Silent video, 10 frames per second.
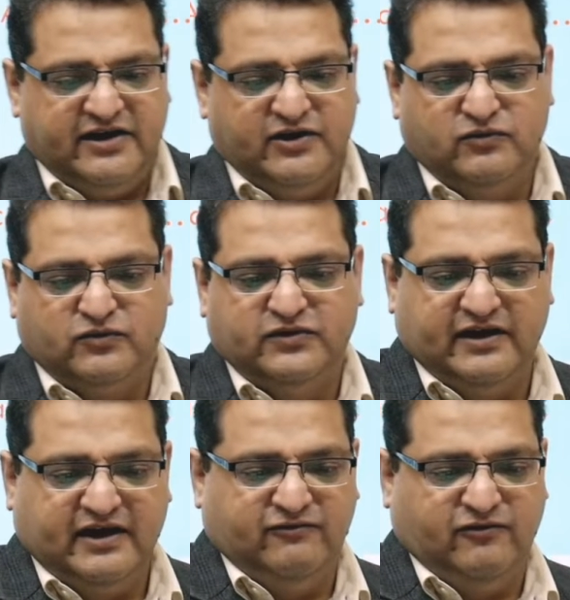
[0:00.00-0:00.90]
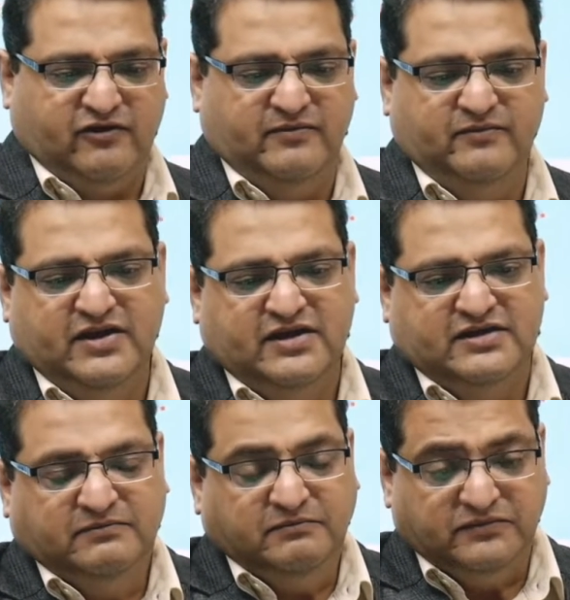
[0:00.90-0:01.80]
you to the right forum
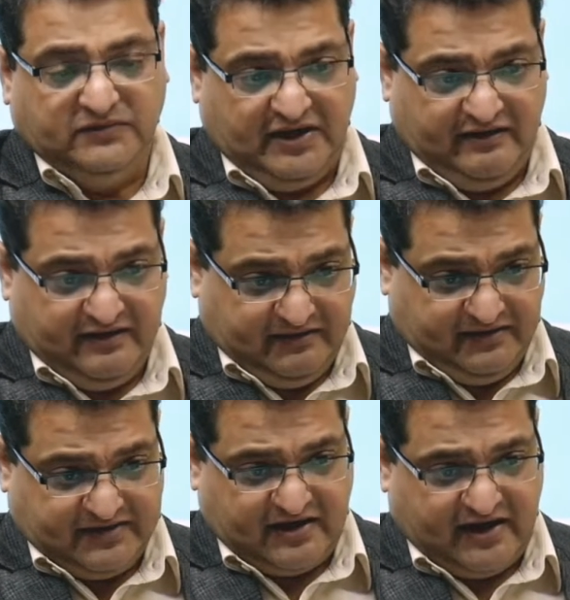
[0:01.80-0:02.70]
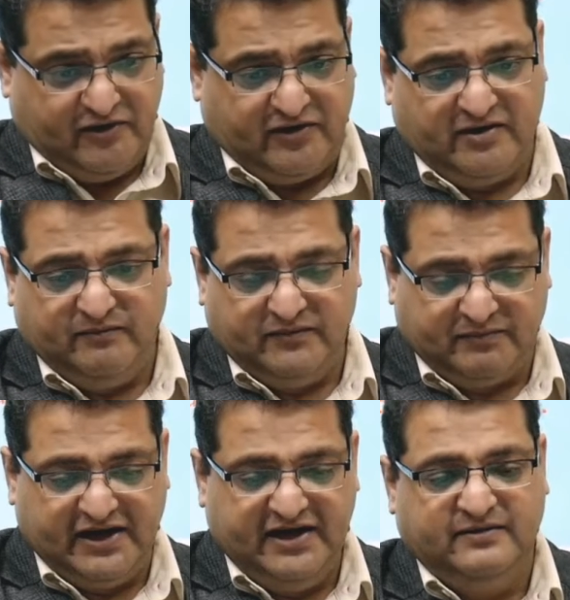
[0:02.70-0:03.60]
and discard your
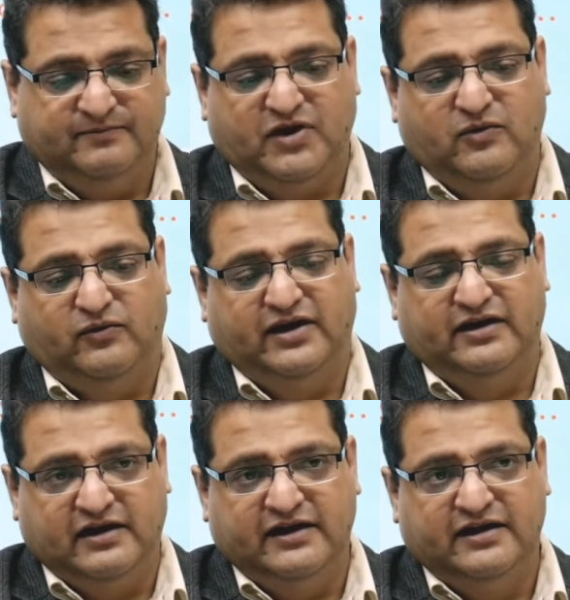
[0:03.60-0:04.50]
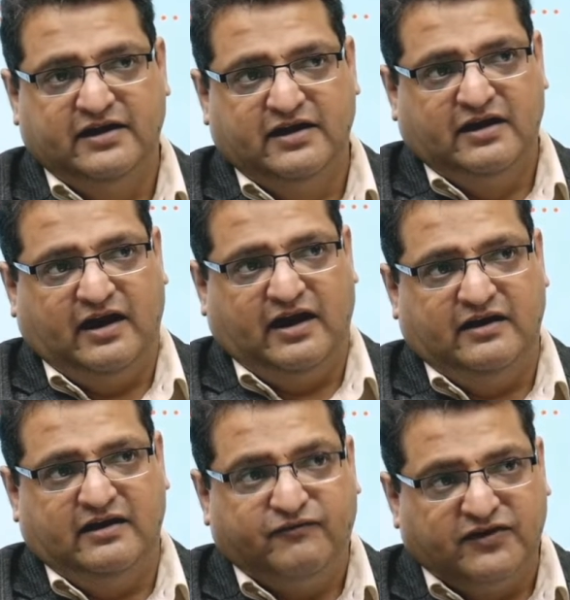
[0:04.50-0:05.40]
complaint outrightly. And
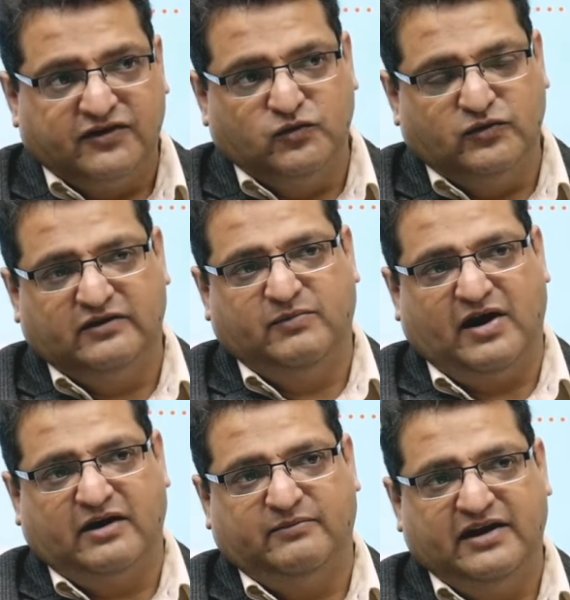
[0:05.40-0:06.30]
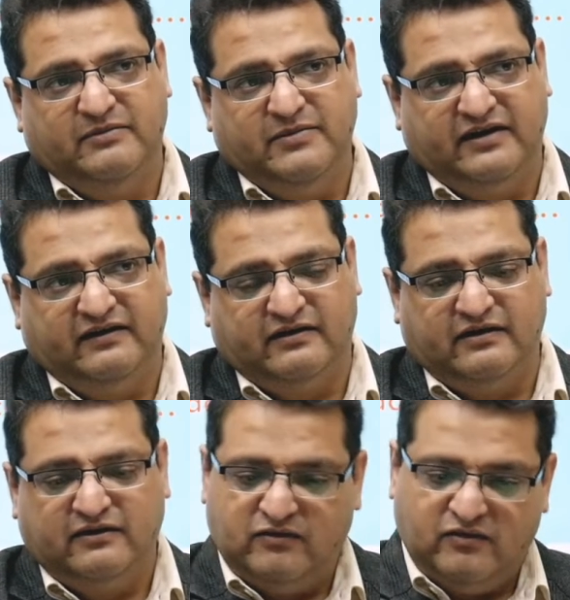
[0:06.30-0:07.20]
if the suit is barred by
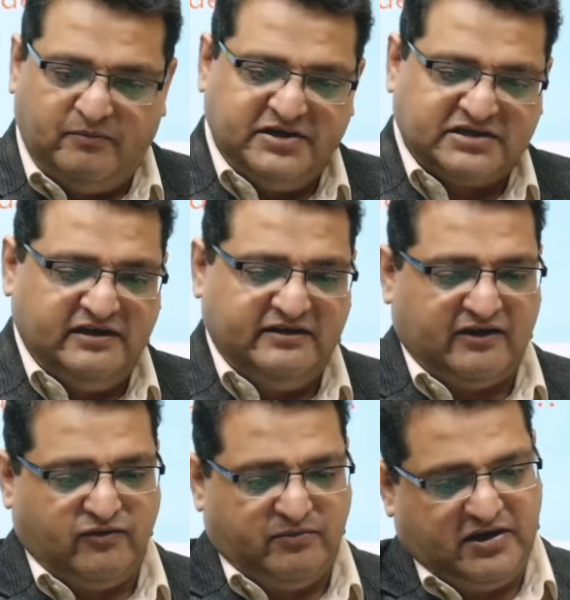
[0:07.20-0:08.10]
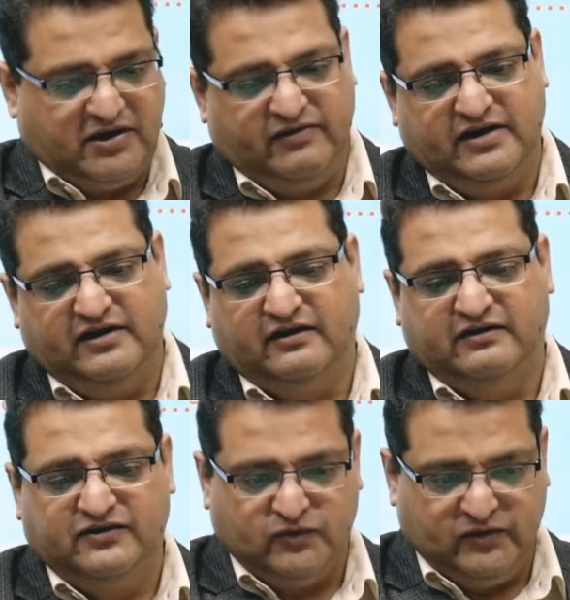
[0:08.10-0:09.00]
limitation, obviously that would be covered under
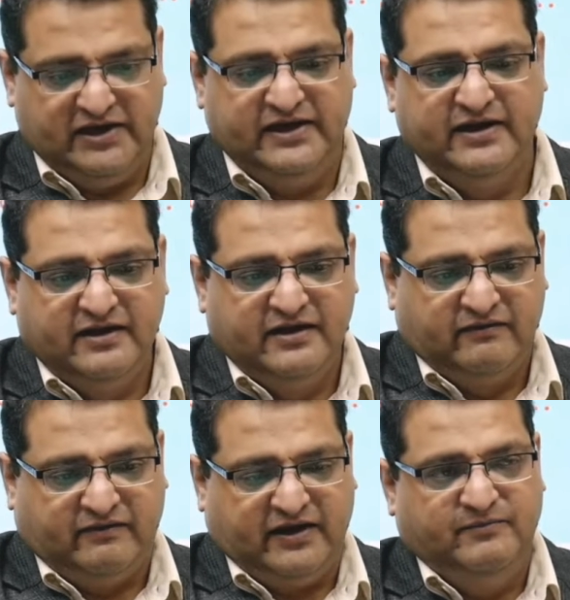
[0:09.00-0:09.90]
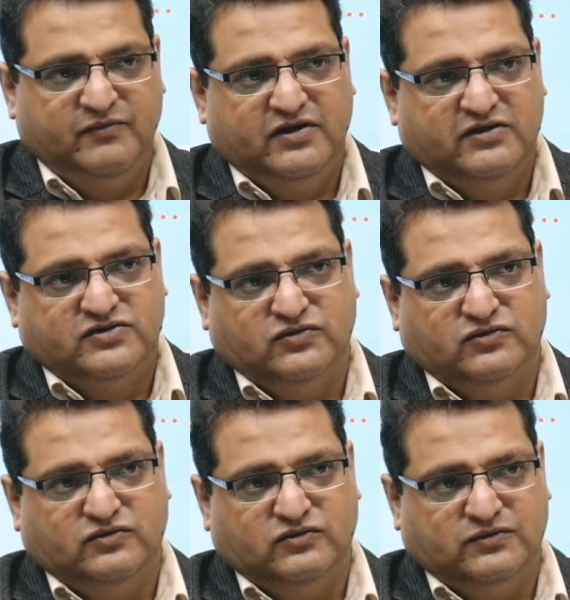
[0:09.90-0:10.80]
this only, fine.
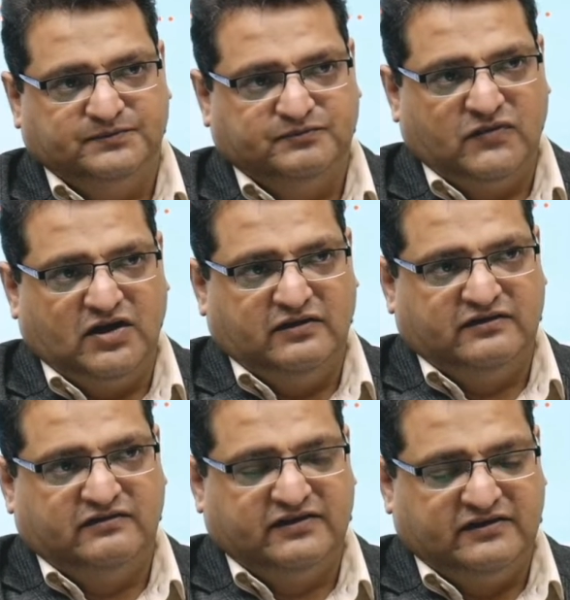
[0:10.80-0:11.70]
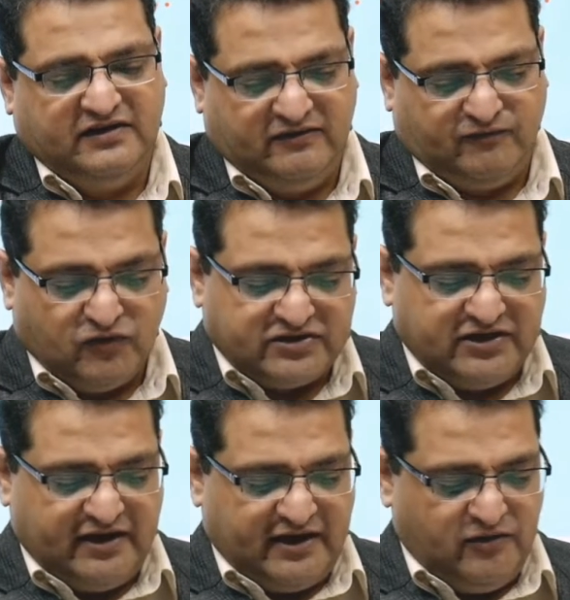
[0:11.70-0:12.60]
So, this is the fourth
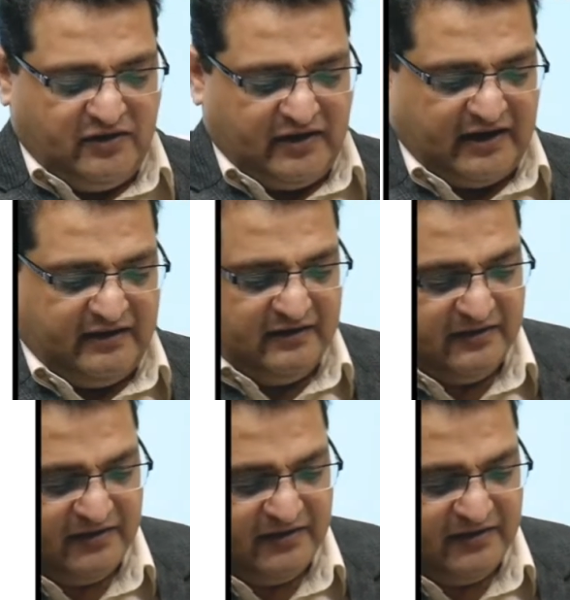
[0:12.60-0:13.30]
scenario. And the